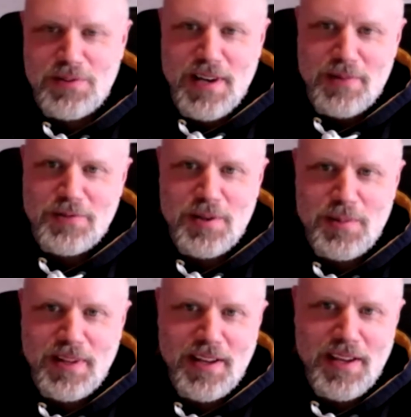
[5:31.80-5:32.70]
going to
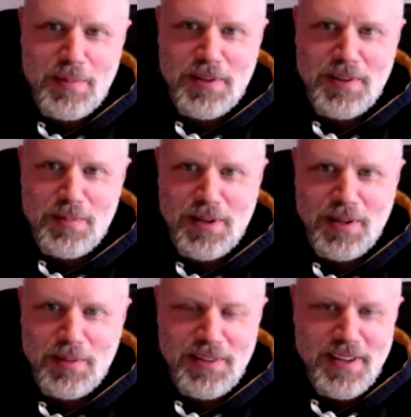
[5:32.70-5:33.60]
be like, keep it in the
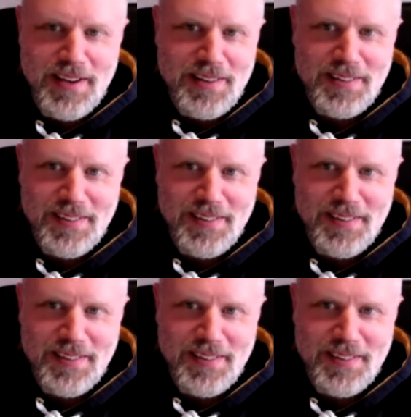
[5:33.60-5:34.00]
middle, but yeah,